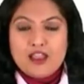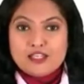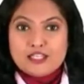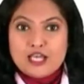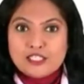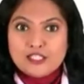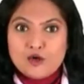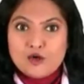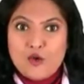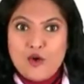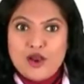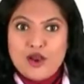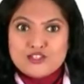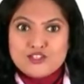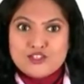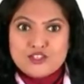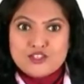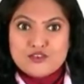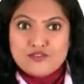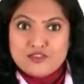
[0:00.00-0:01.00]
Now the
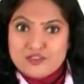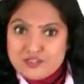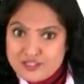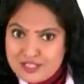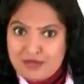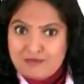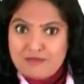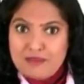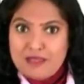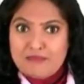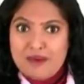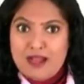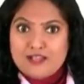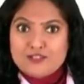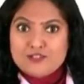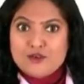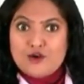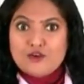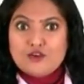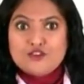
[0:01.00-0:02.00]
question, if this amoeba
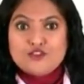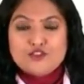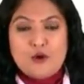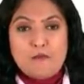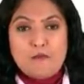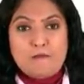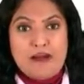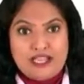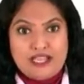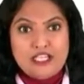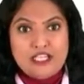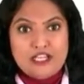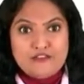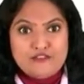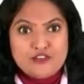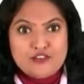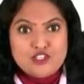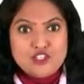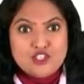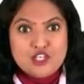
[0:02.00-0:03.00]
is going to show binary
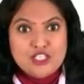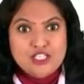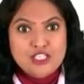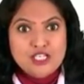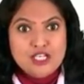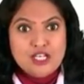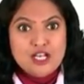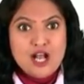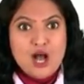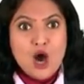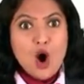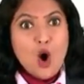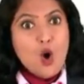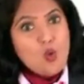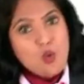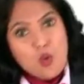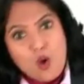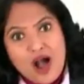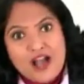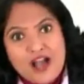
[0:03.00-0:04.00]
fission,
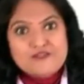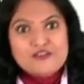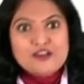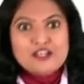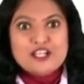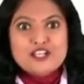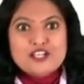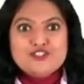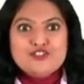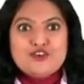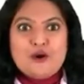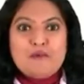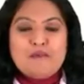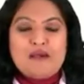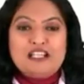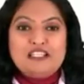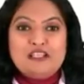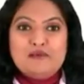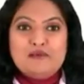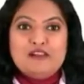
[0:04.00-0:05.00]
why would it show
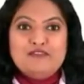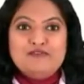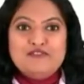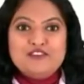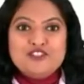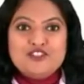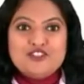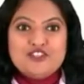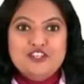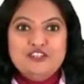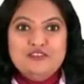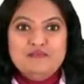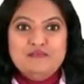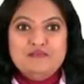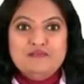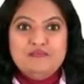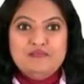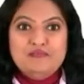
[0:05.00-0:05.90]
multiple fission?